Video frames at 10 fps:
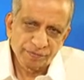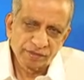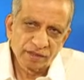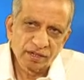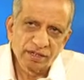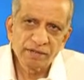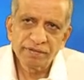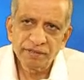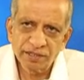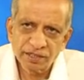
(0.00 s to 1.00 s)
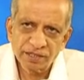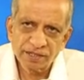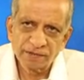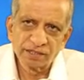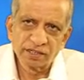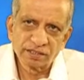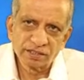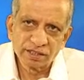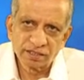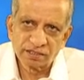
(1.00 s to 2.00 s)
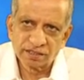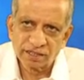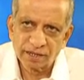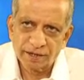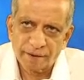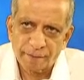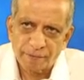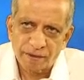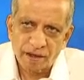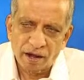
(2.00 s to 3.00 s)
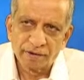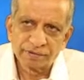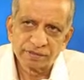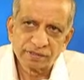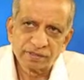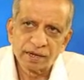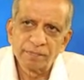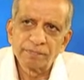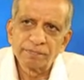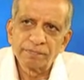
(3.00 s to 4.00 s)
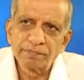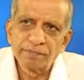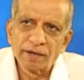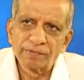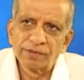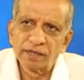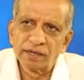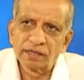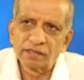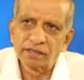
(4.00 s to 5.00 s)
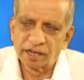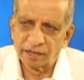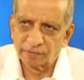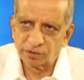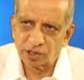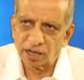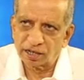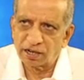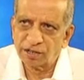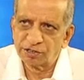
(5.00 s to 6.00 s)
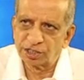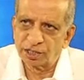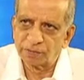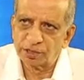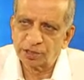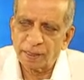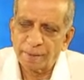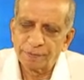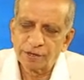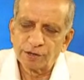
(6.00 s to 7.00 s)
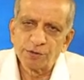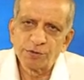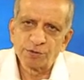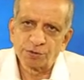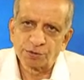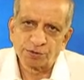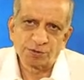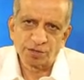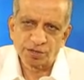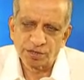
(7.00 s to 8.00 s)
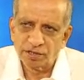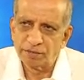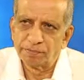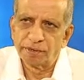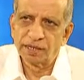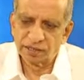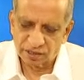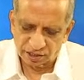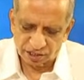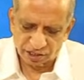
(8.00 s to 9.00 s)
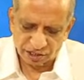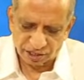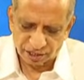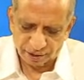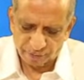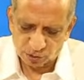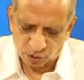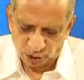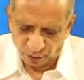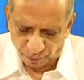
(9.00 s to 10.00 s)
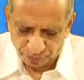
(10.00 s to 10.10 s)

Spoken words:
the definitions of the researcher of some of the terms or concepts used by the researcher himself.